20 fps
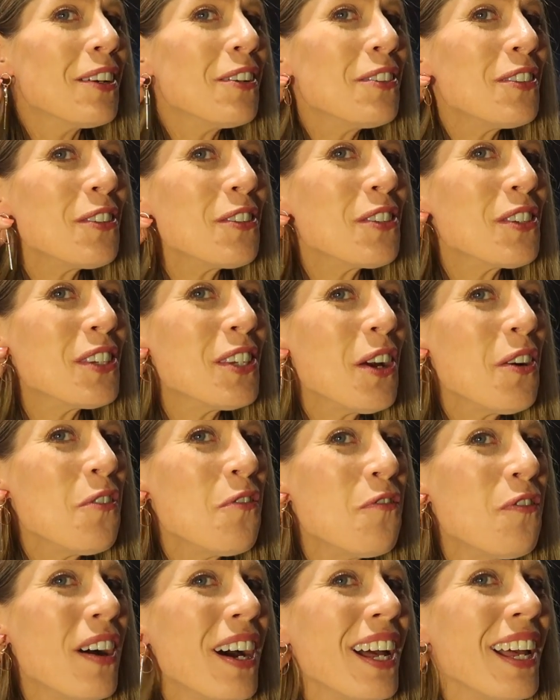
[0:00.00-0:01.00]
Those are
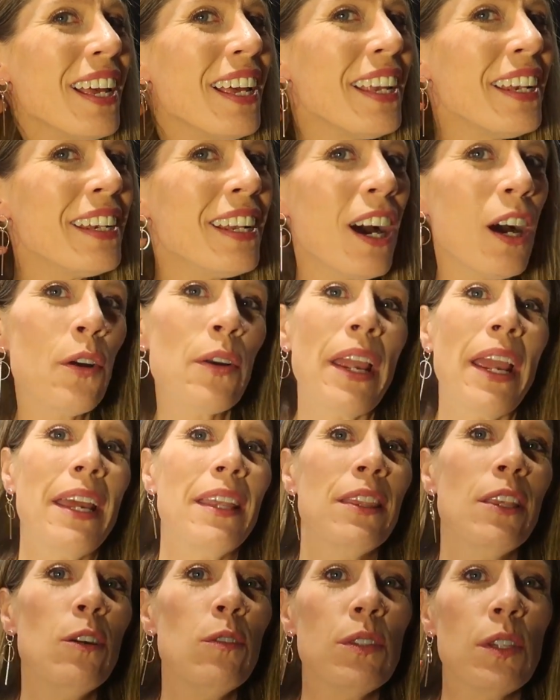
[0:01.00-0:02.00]
so fun.
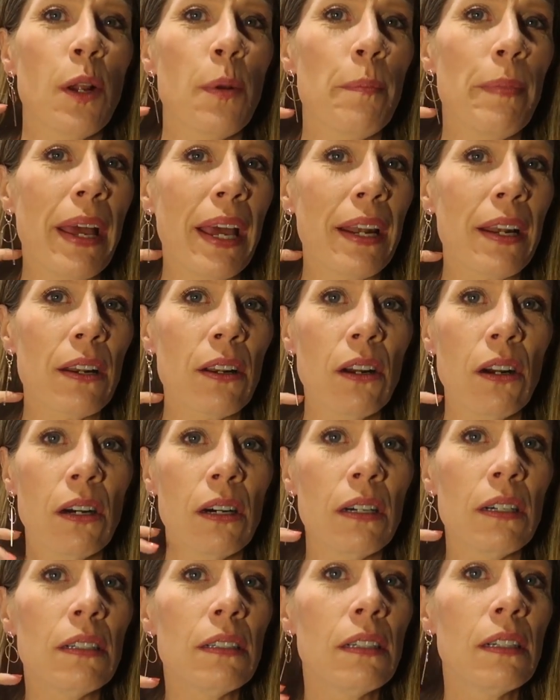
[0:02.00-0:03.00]
Okay, those aren't bad at
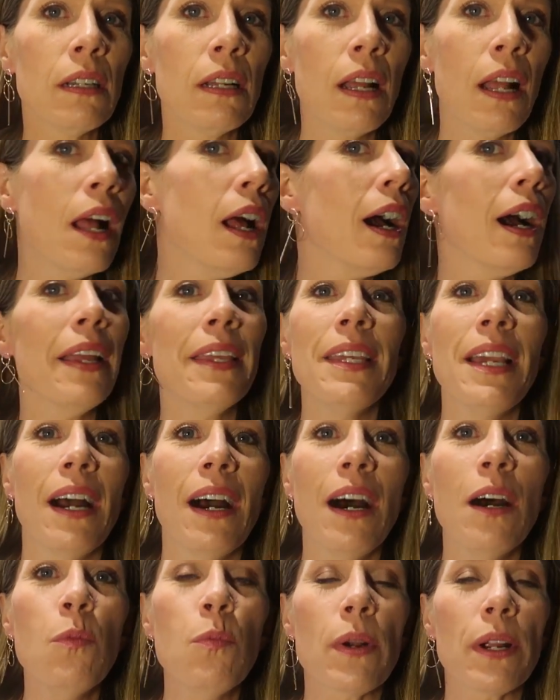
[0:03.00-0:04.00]
all.
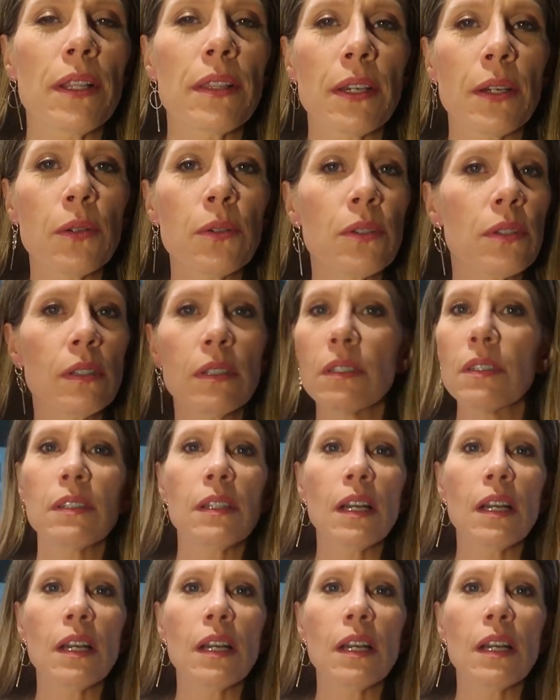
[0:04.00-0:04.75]
Yeah, I'll wear those.